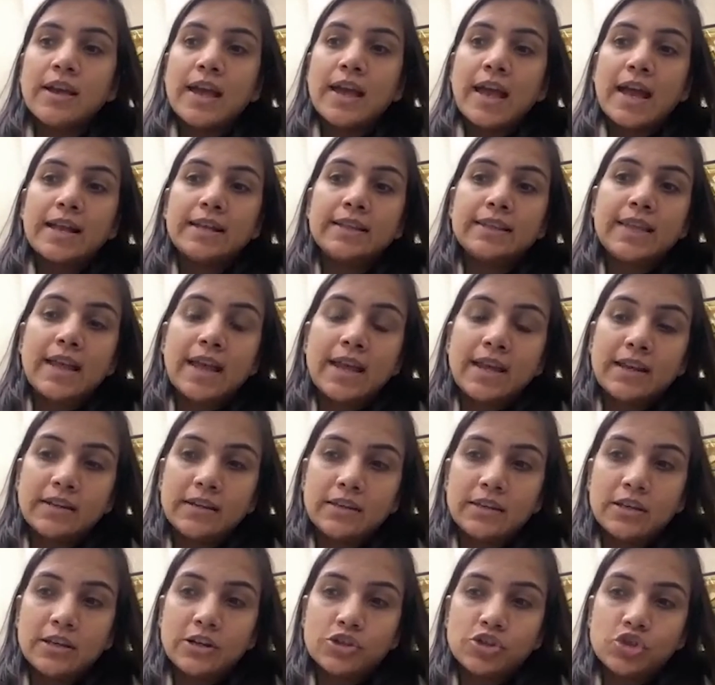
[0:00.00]
and
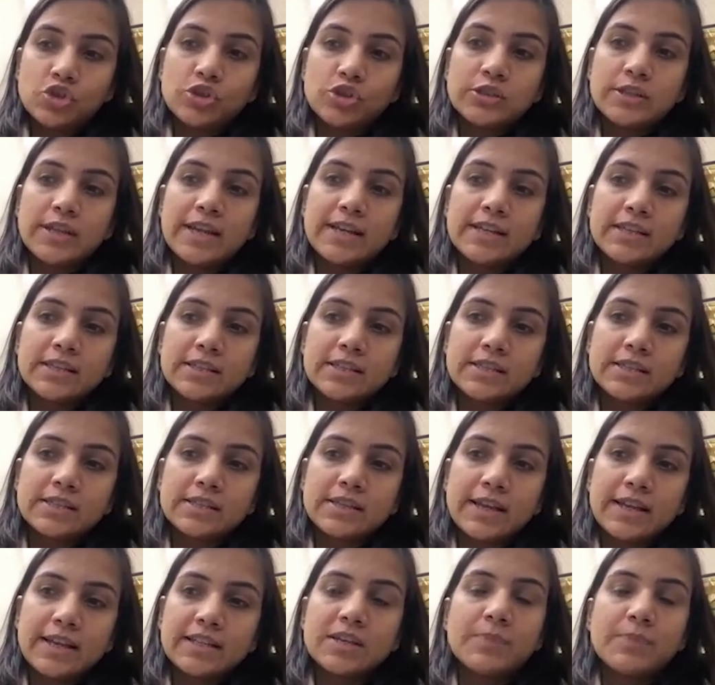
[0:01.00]
then so it's
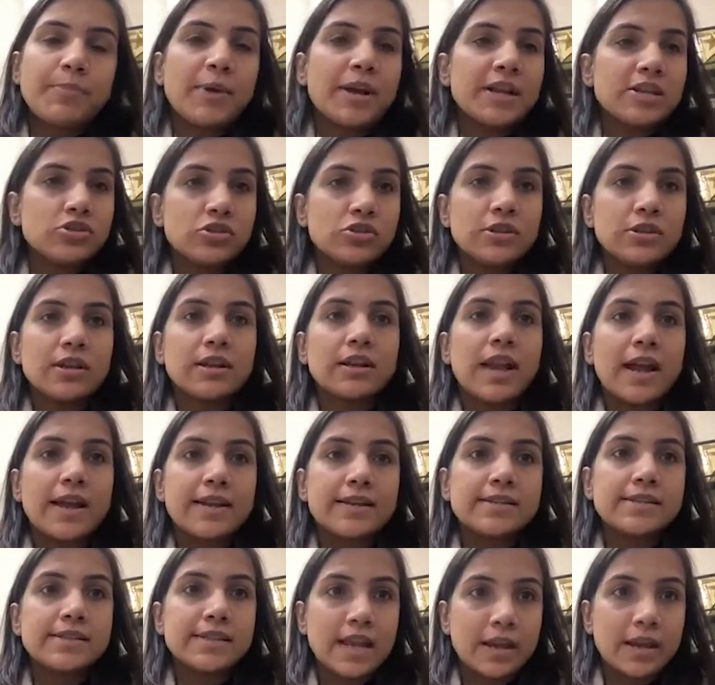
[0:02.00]
it depends on the
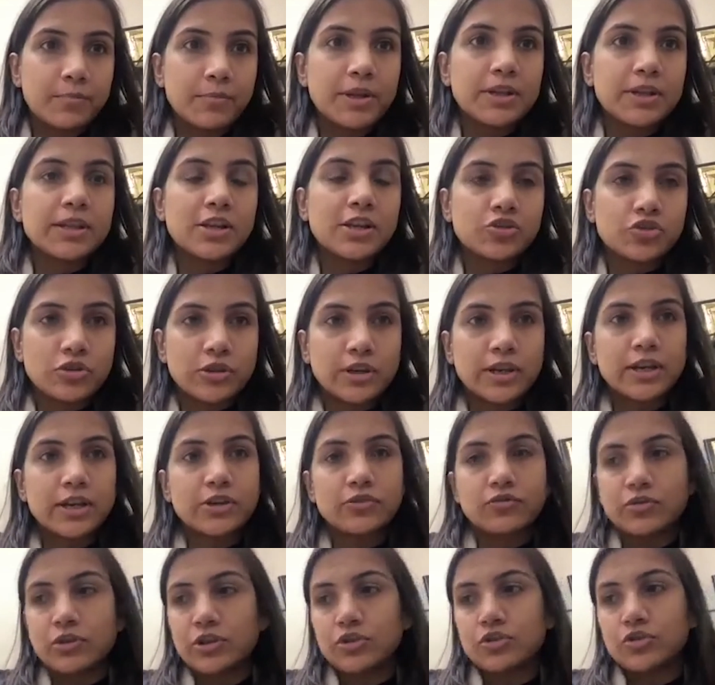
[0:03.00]
client segment that you're
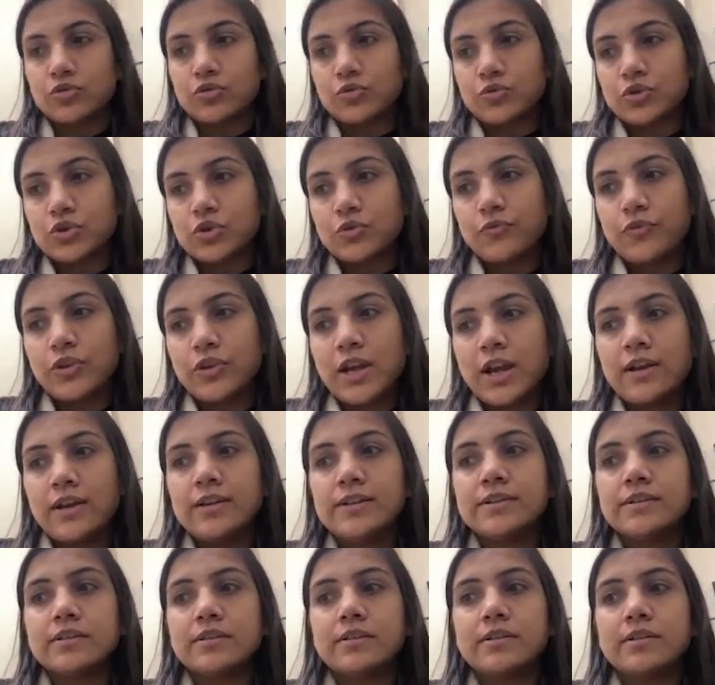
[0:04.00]
catering to so we are
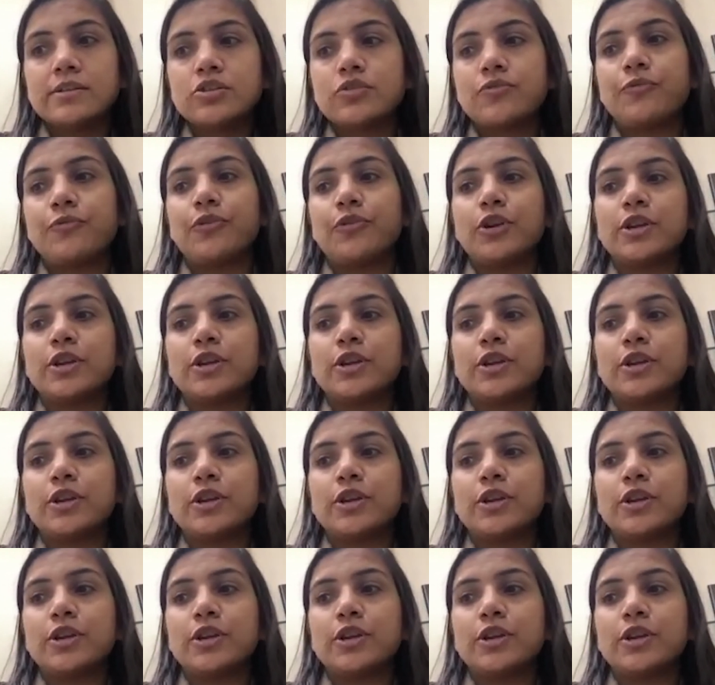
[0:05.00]
a, so for